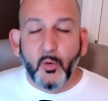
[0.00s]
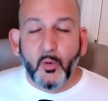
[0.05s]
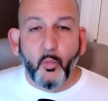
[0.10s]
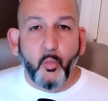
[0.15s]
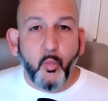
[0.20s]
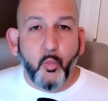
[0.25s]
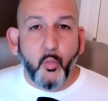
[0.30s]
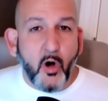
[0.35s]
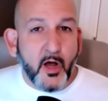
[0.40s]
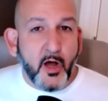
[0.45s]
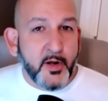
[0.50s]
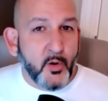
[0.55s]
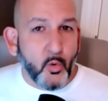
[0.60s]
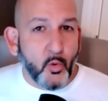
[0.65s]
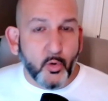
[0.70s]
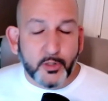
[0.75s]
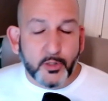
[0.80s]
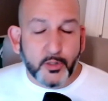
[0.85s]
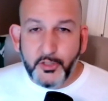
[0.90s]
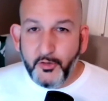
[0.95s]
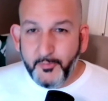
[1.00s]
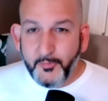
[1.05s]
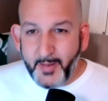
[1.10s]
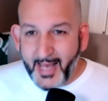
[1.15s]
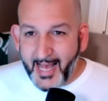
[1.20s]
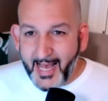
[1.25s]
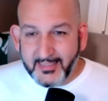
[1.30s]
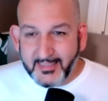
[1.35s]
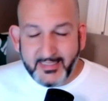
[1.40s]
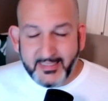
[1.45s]
one or two
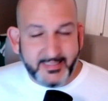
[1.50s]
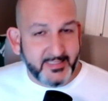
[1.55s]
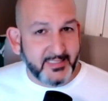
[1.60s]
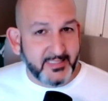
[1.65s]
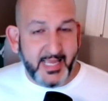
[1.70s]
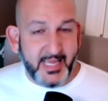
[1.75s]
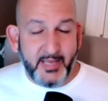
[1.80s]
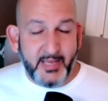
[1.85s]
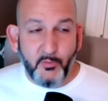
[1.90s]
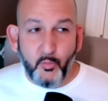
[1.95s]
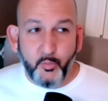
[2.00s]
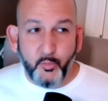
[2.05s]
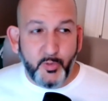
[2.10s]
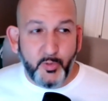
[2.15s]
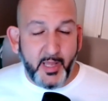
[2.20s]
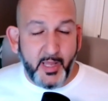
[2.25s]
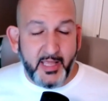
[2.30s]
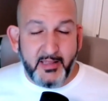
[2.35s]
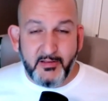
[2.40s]
passes, and